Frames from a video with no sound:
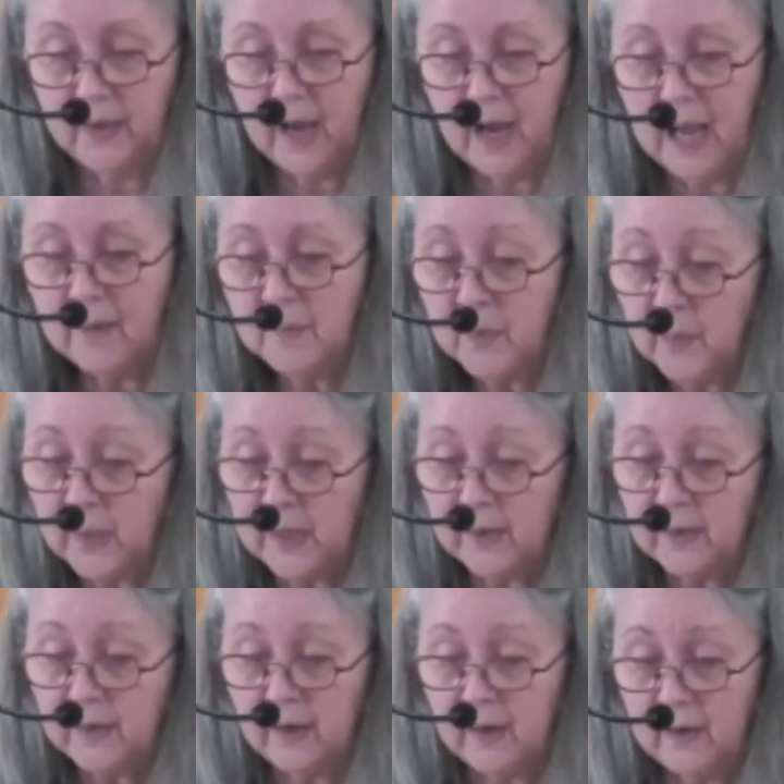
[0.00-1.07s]
I'm
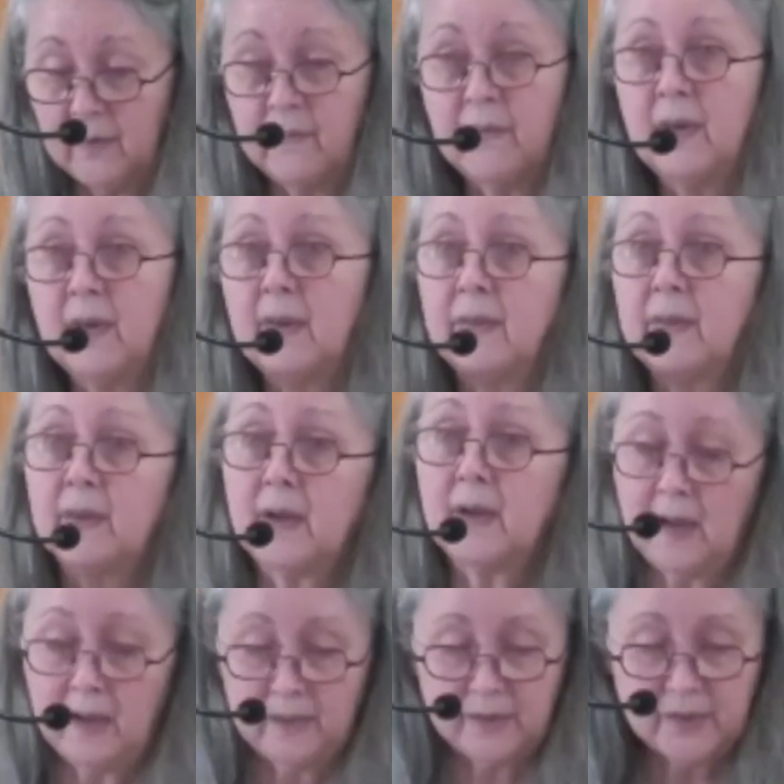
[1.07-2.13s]
aware of the
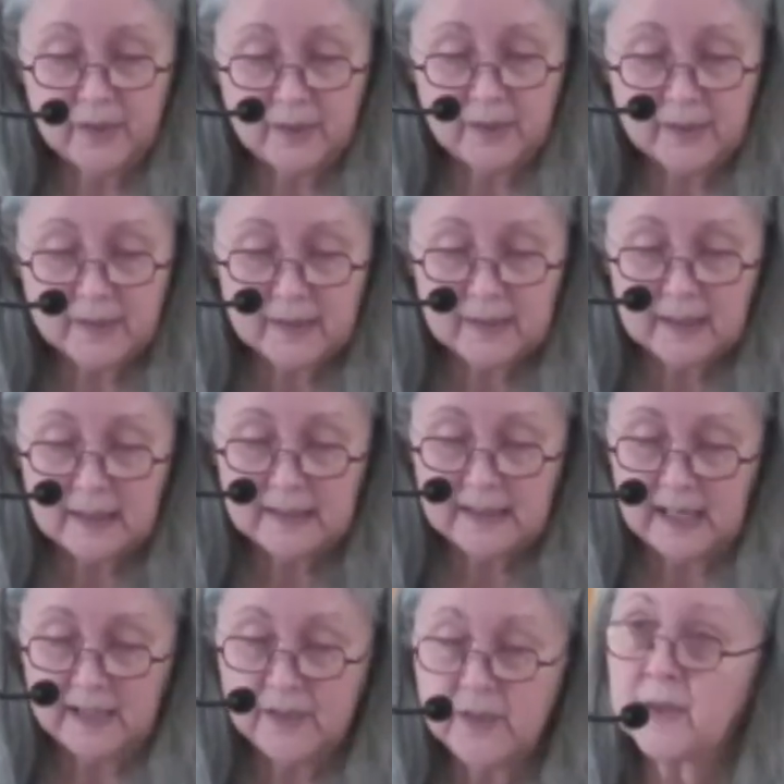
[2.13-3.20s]
conscious
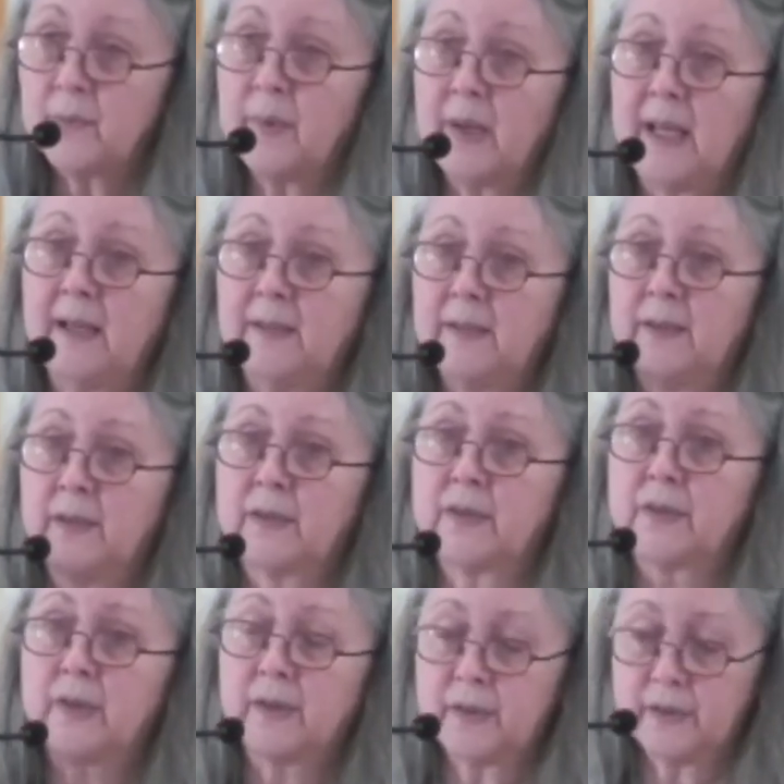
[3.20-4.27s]
attention paid to the
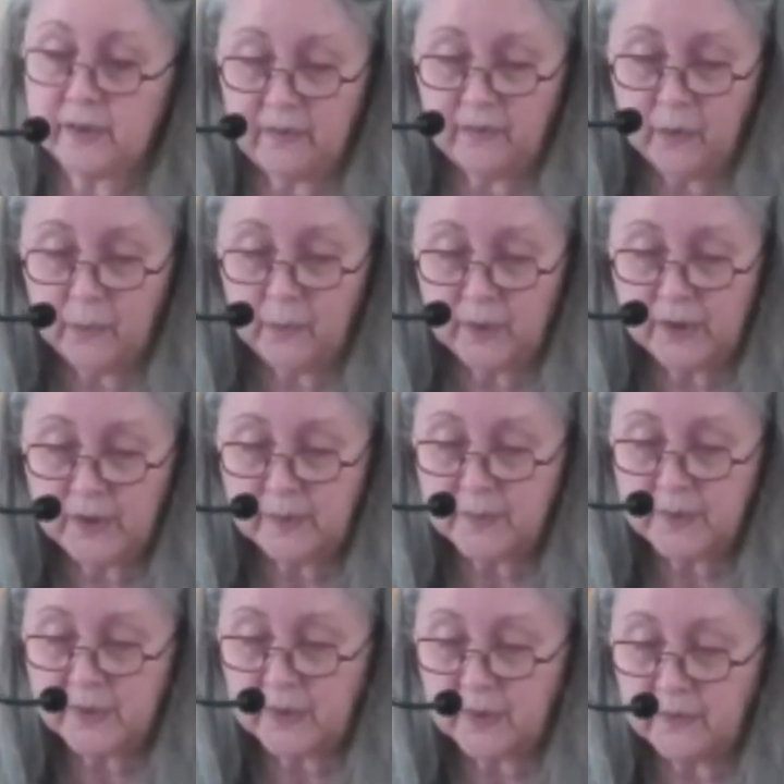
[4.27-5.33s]
structure of the
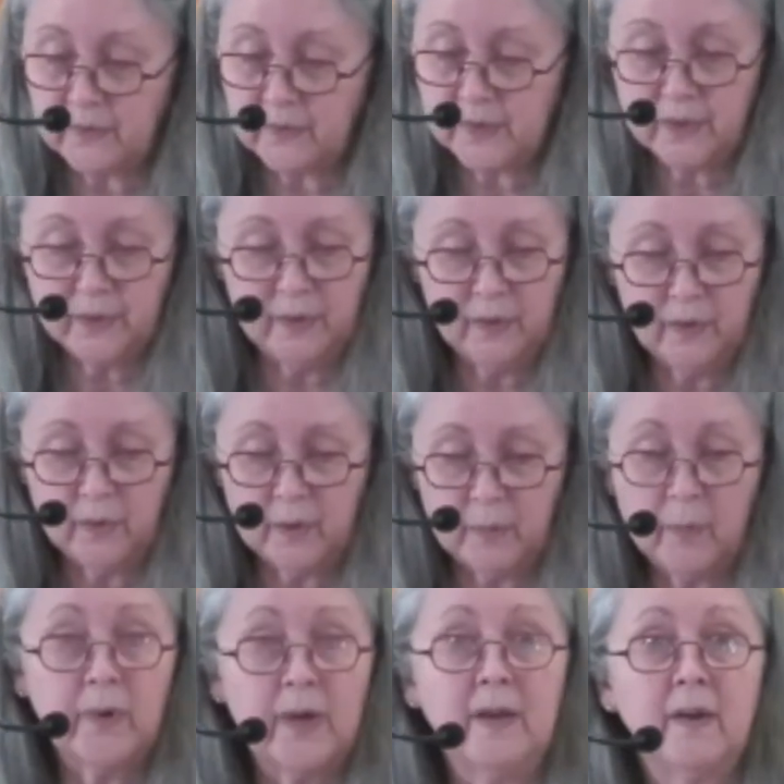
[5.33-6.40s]
worship service to
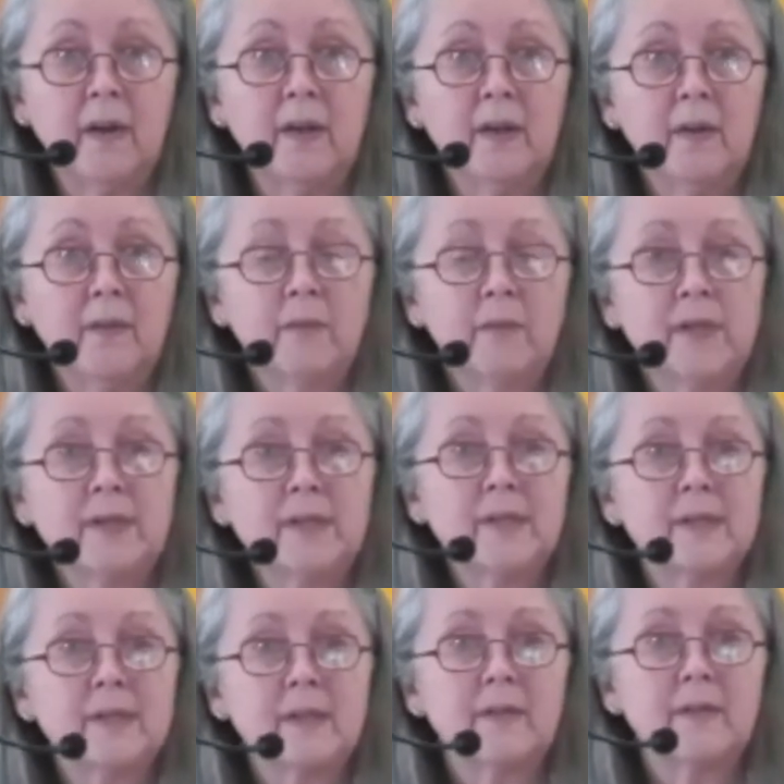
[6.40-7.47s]
incorporate
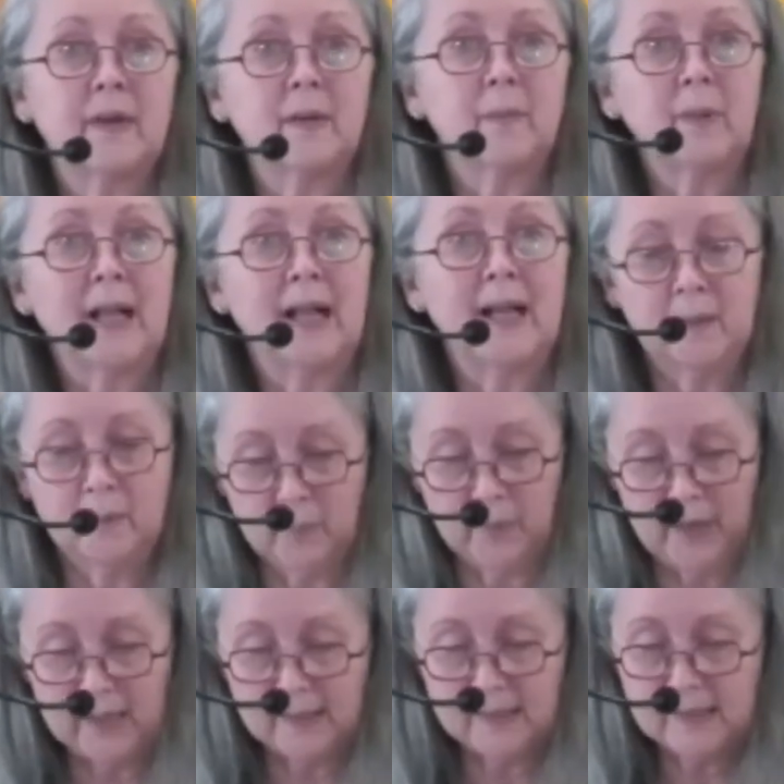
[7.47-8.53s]
voices of our black and
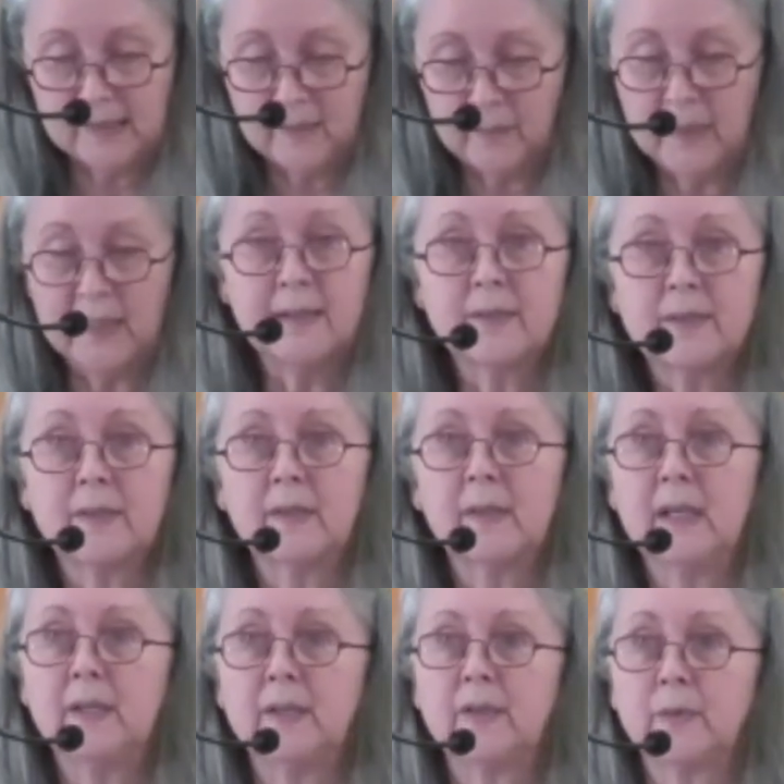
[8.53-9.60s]
brown siblings
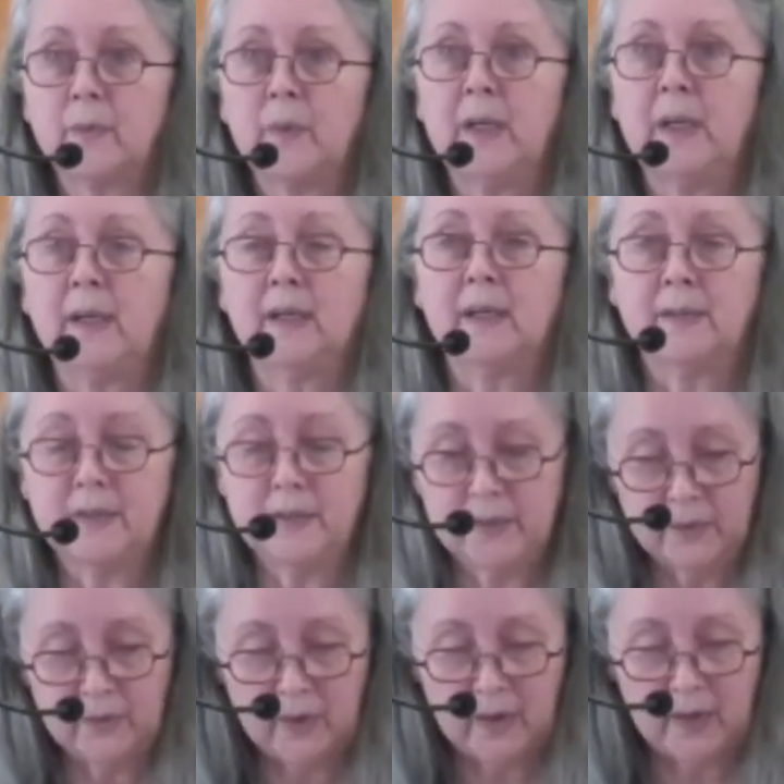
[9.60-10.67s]
each week
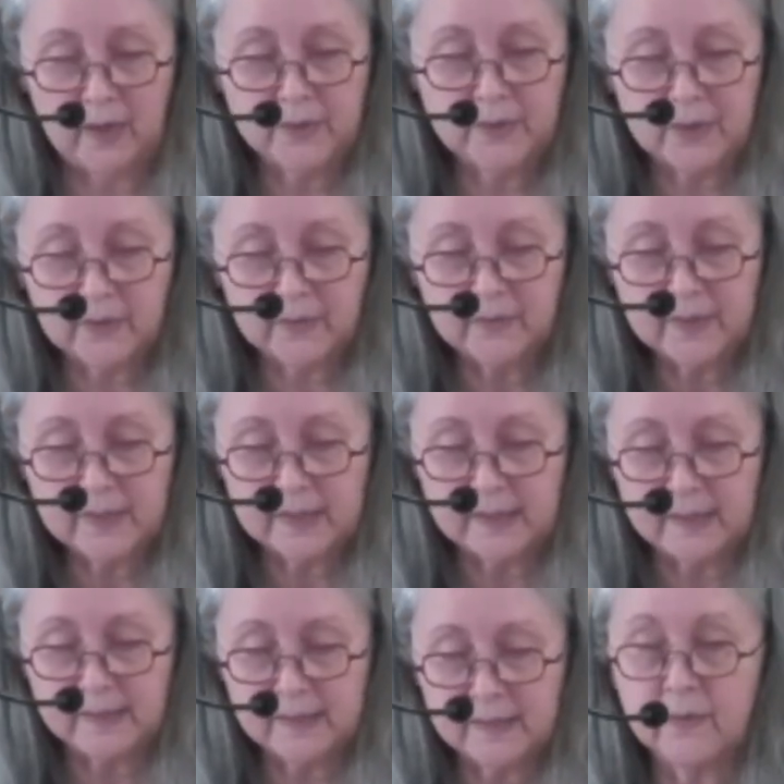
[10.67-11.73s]
into our
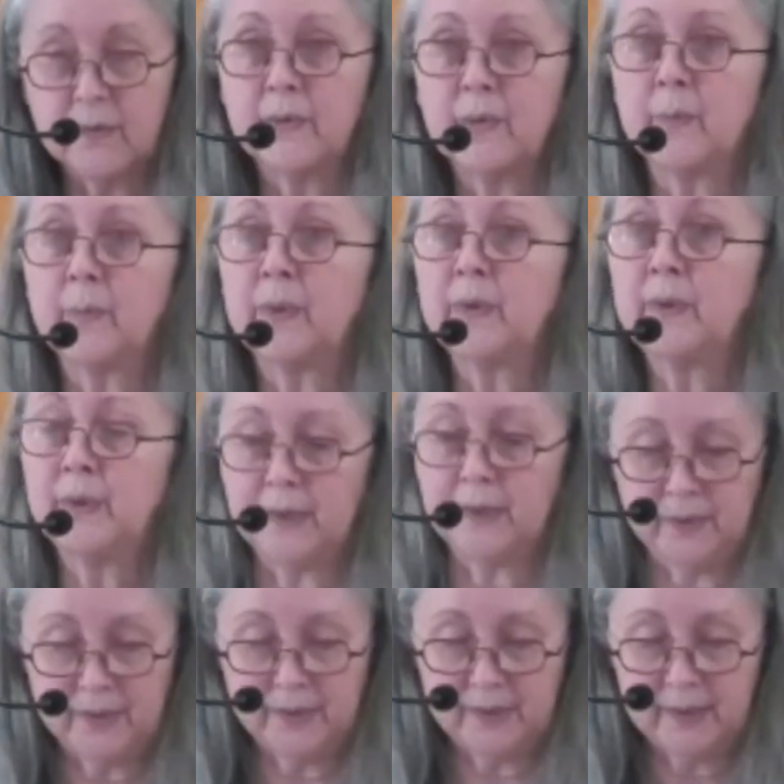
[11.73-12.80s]
services through the Blue
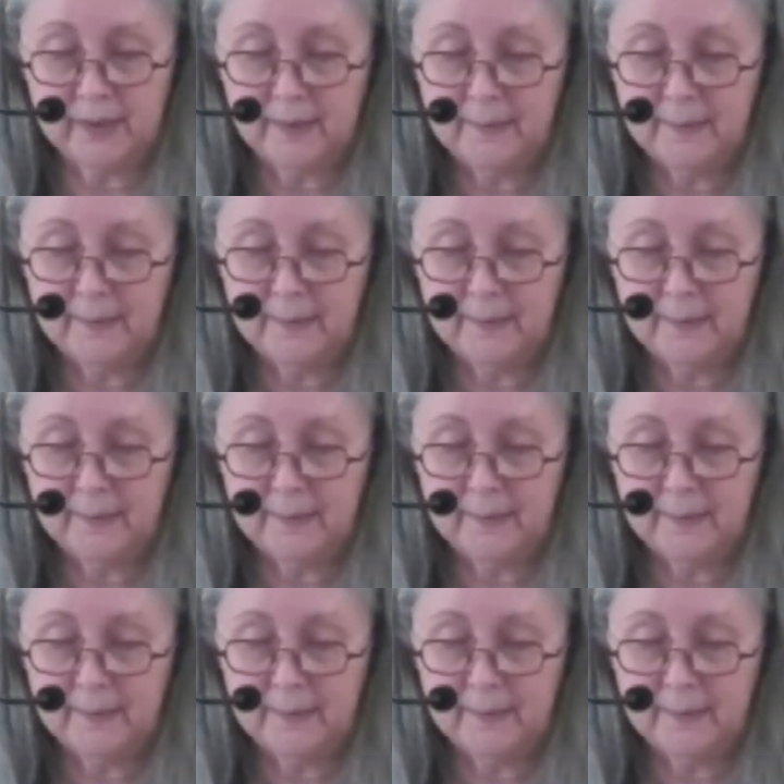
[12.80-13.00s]
Notes.